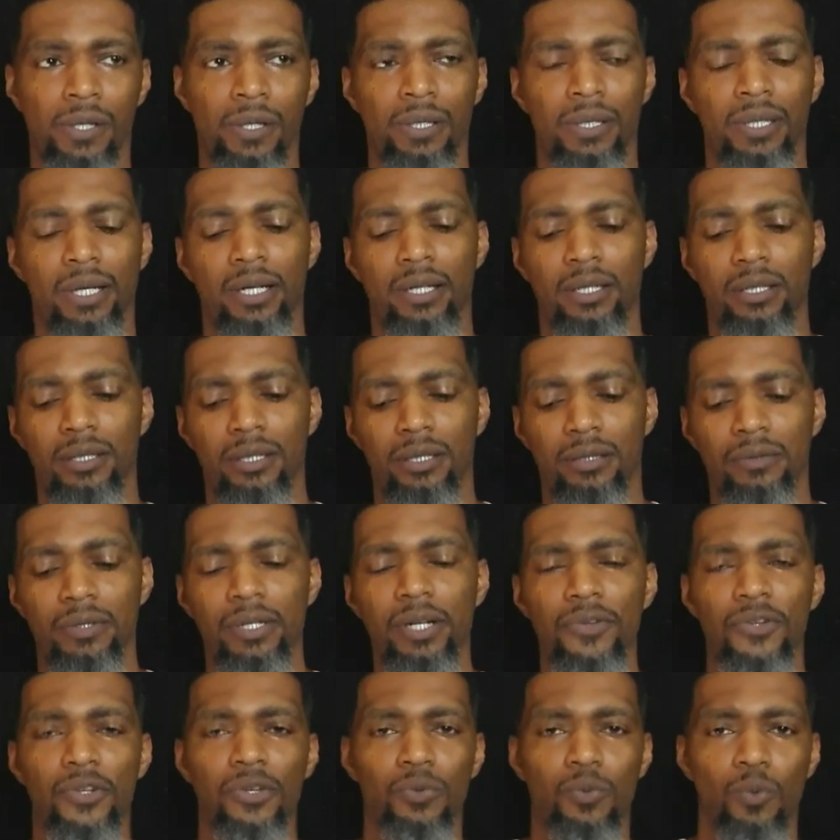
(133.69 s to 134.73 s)
Now, the
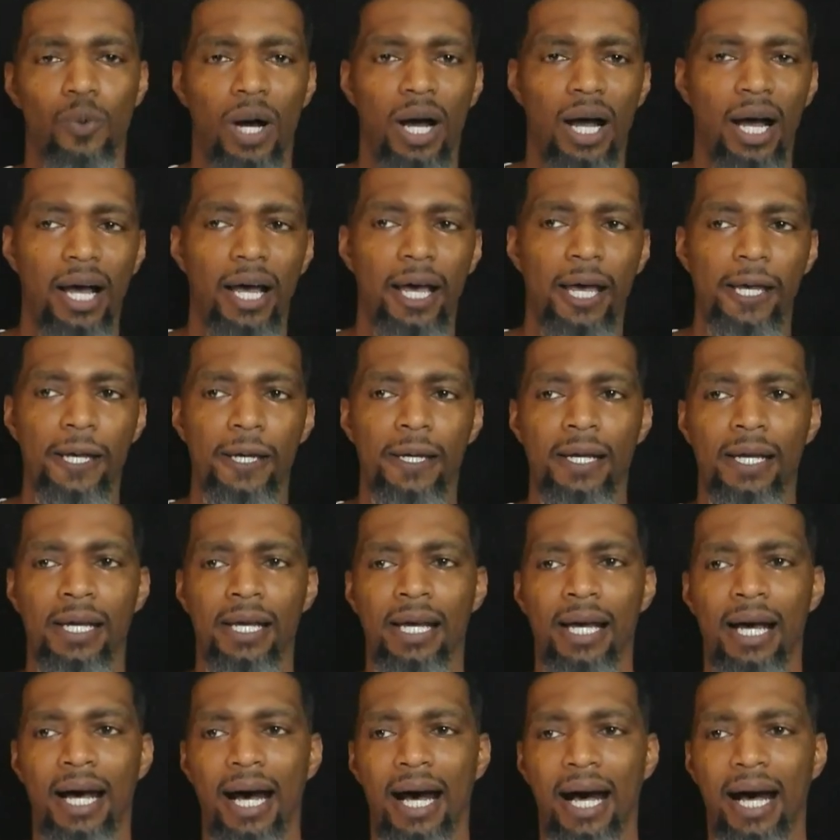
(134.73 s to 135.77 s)
reason why
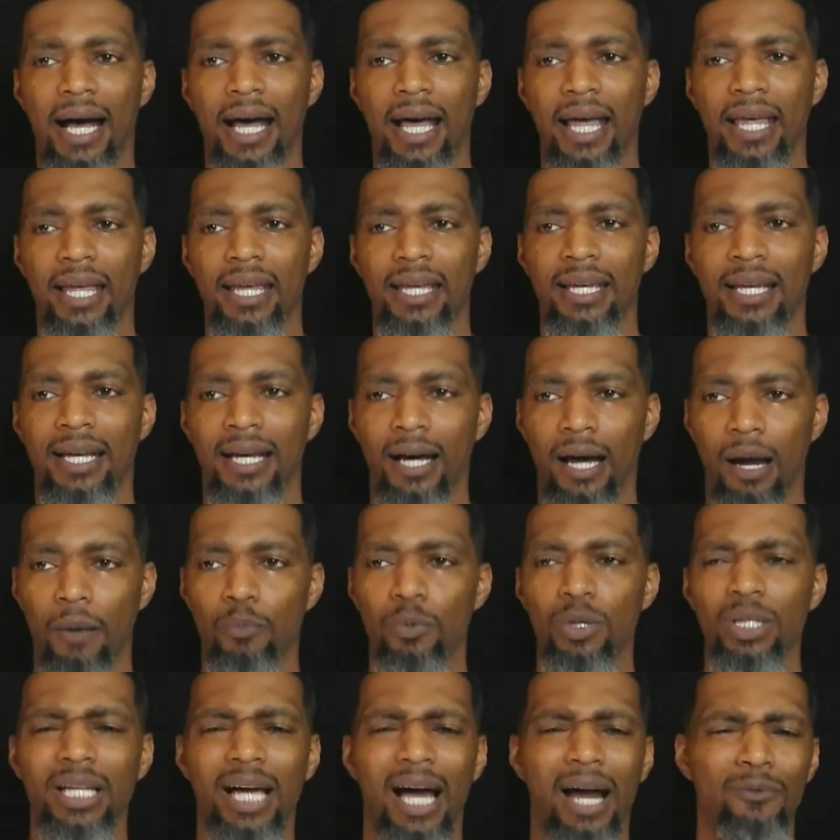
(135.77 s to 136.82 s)
I
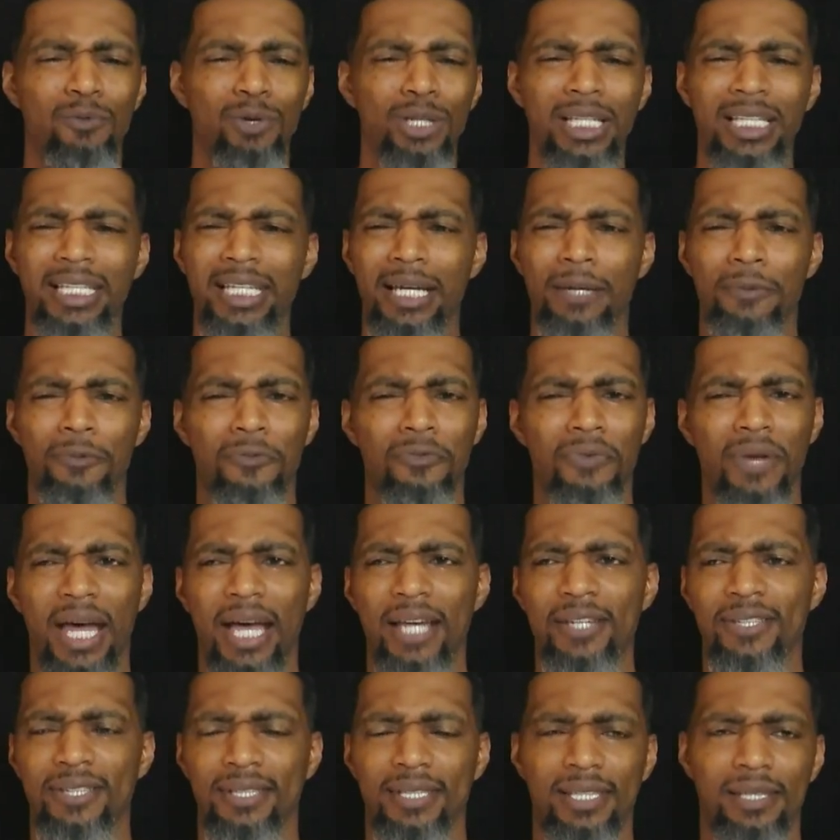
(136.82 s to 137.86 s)
really am
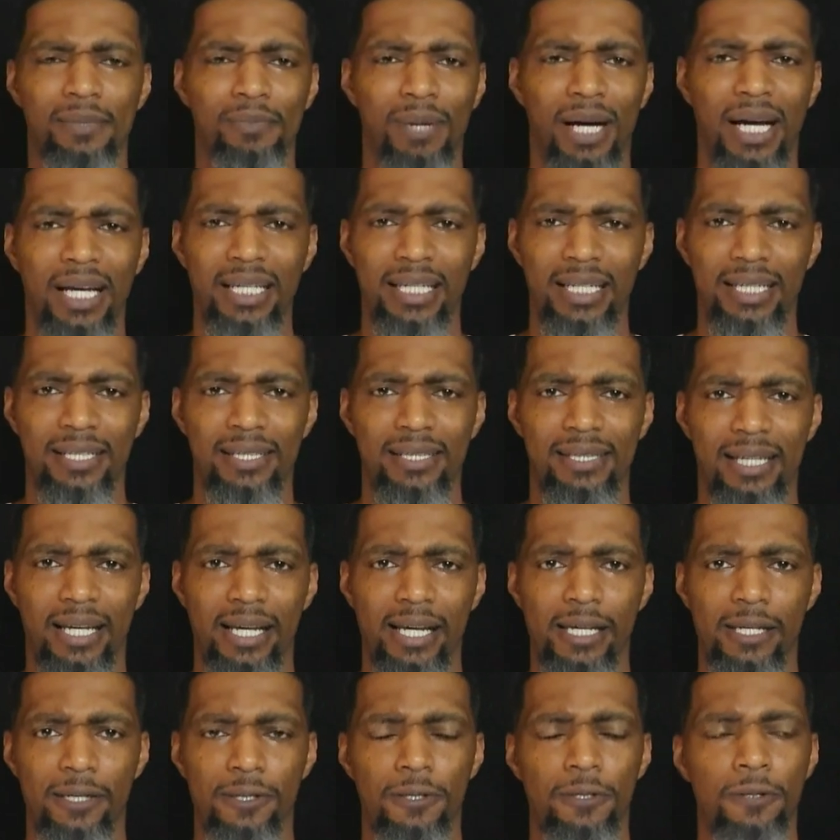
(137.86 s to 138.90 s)
fascinated by
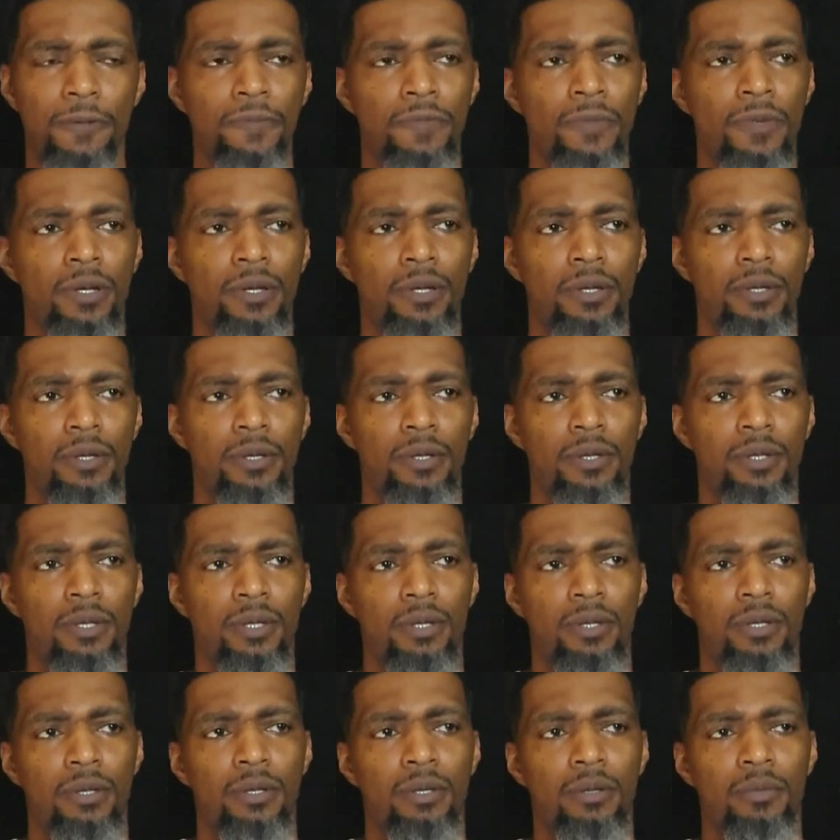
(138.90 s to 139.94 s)
insights,
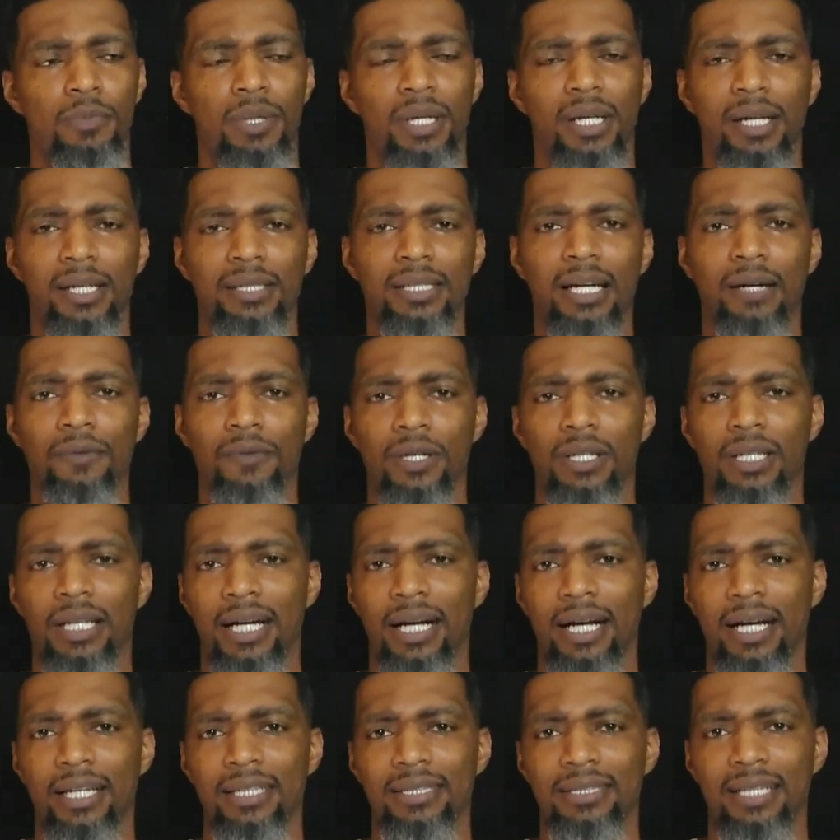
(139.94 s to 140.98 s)
because I
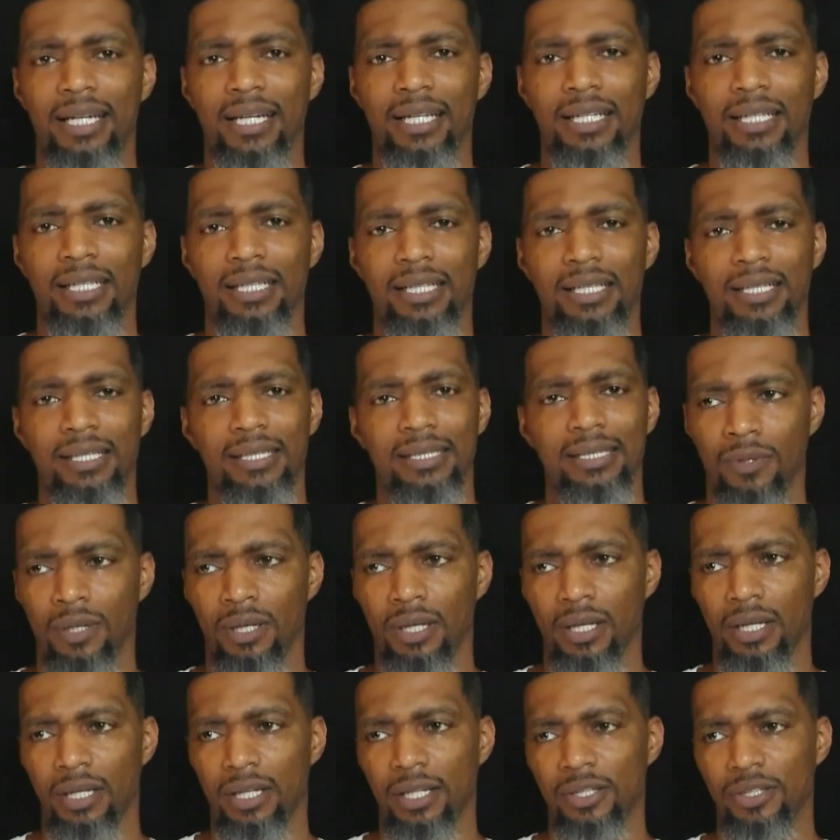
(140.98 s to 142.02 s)
realize that it is
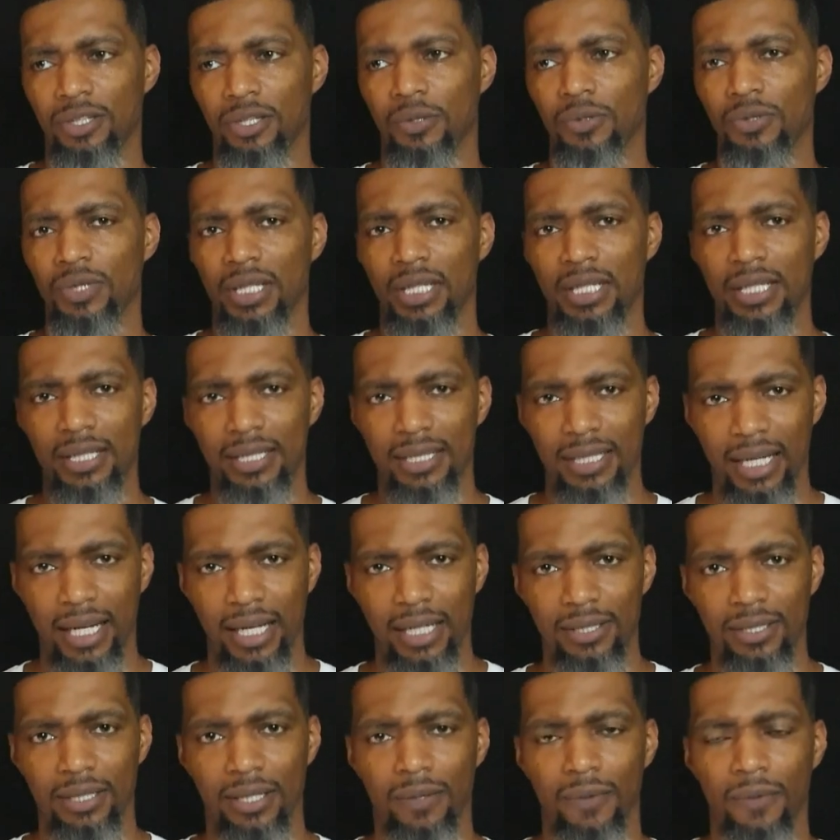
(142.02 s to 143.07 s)
those
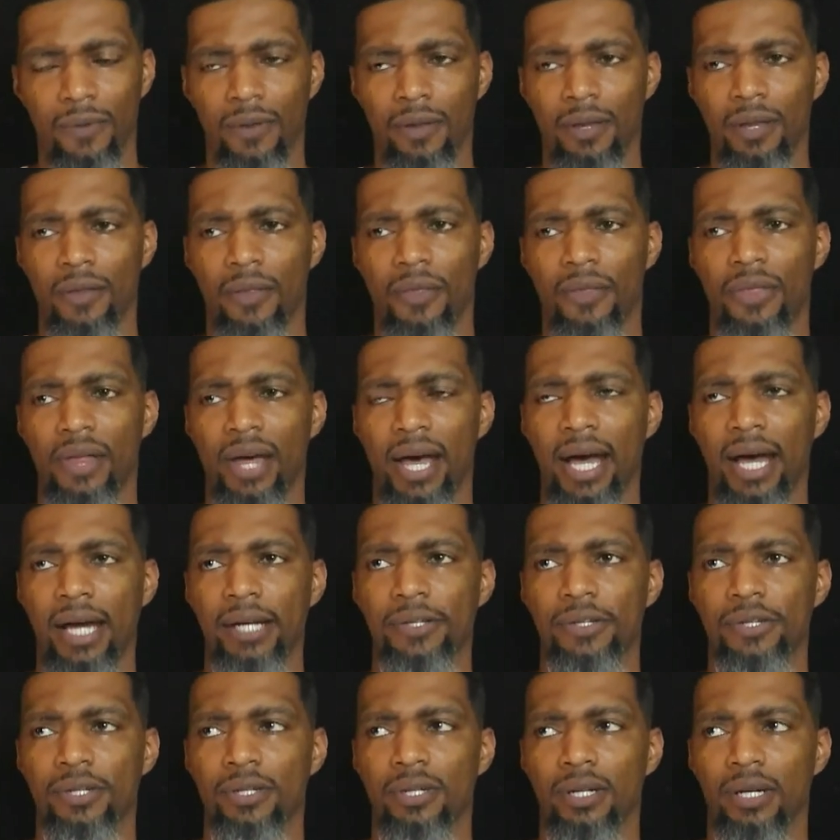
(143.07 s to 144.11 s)
insights
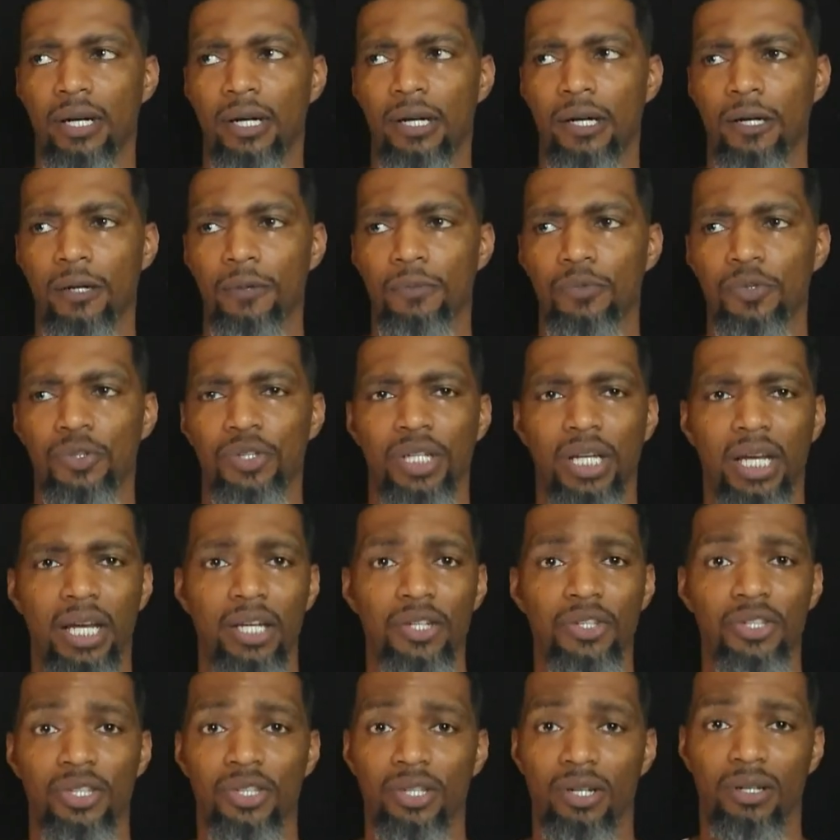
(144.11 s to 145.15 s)
that
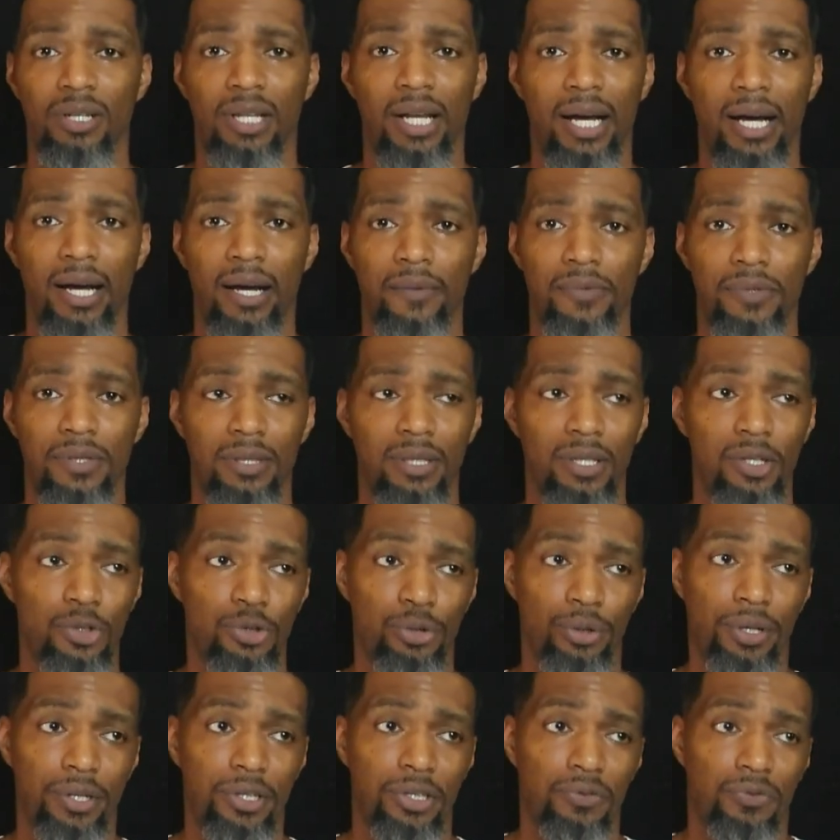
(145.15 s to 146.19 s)
changes our lives. It
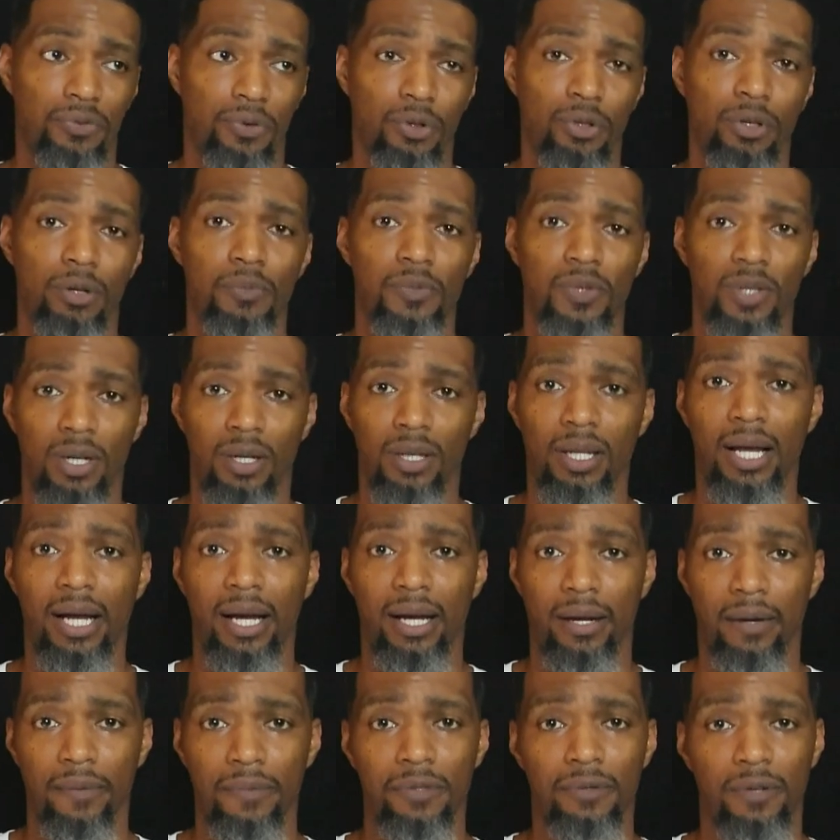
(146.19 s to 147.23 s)
transforms our
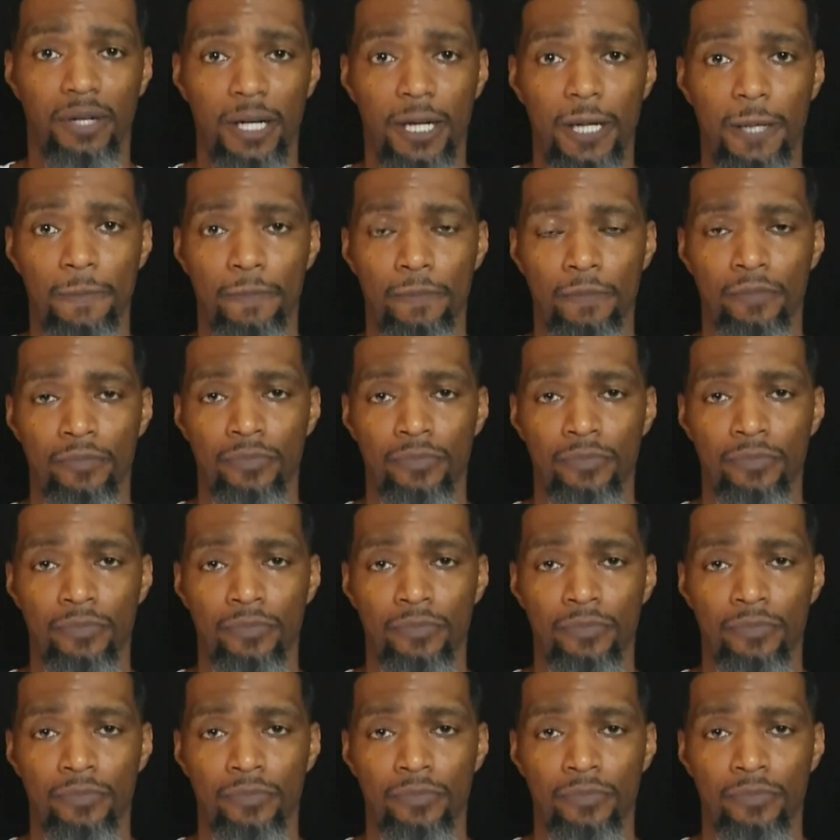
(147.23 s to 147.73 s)
lives, right?